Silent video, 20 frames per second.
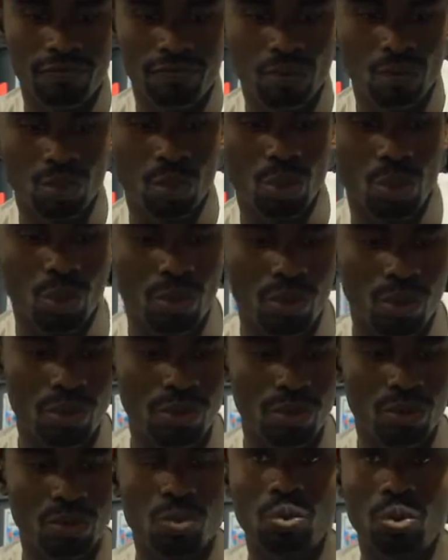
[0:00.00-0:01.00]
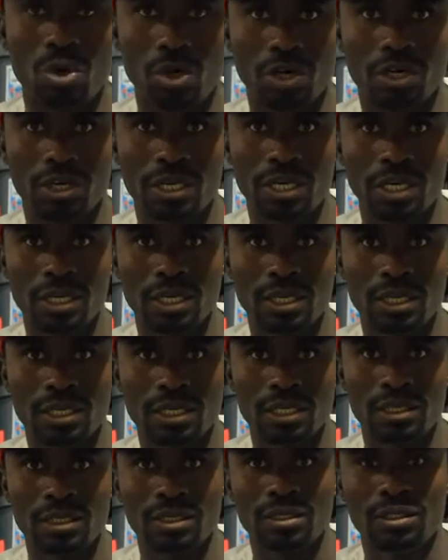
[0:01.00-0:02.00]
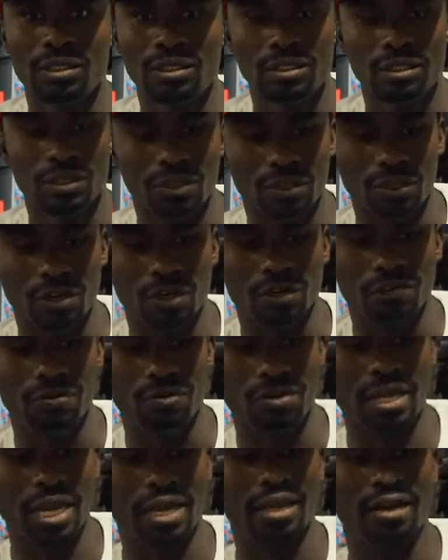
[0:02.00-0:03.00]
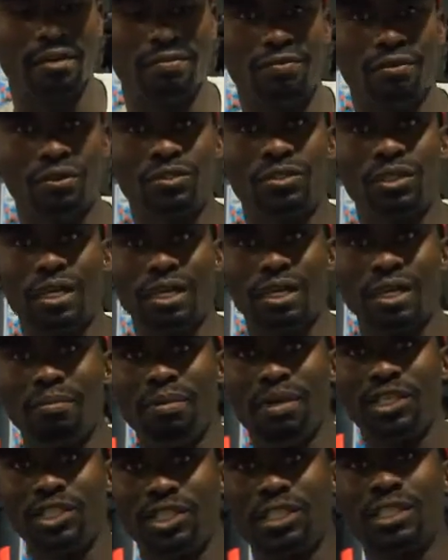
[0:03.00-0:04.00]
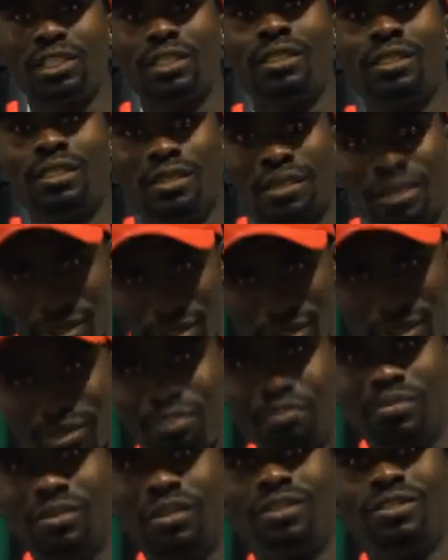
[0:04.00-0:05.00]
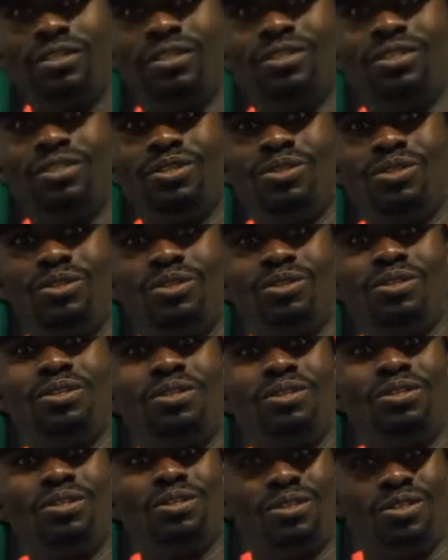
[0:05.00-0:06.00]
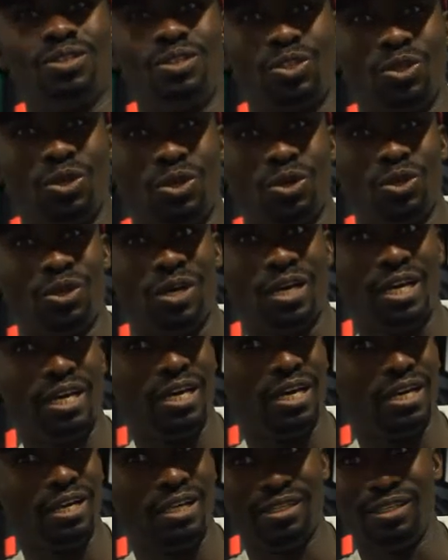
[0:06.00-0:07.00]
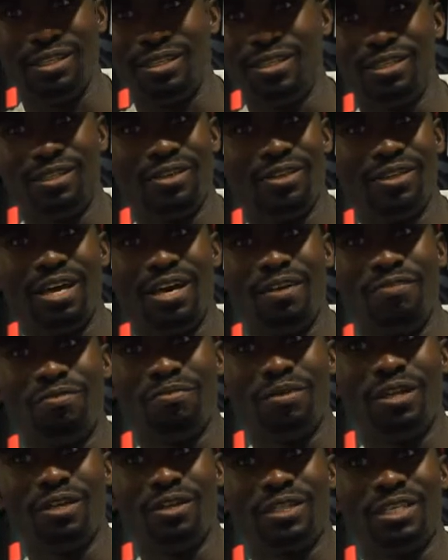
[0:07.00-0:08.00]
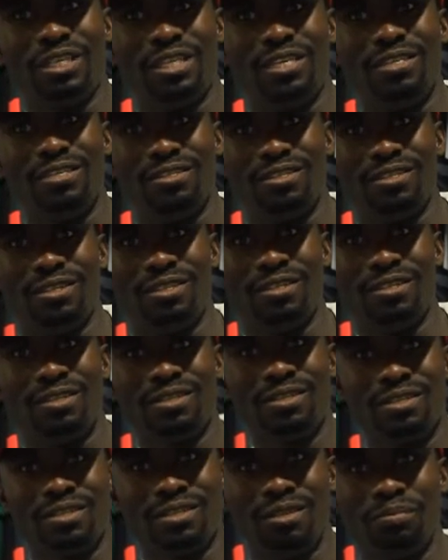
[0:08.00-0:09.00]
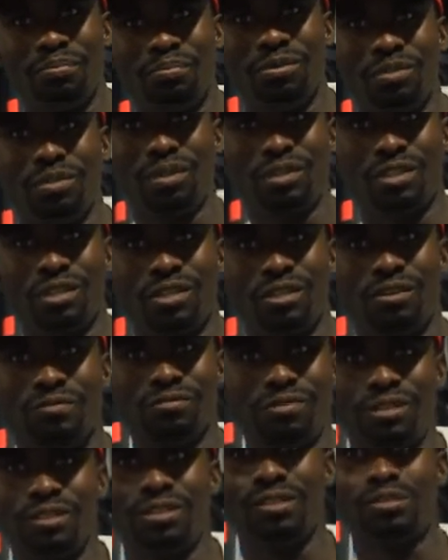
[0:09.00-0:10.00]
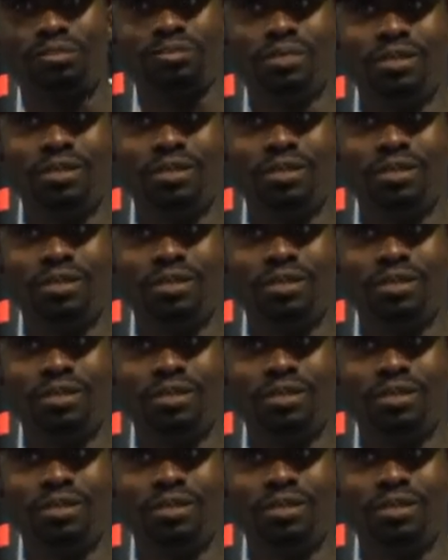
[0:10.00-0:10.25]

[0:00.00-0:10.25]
your work. So if you can afford to get a machine, please do so, and your life will be a lot easier in the production of these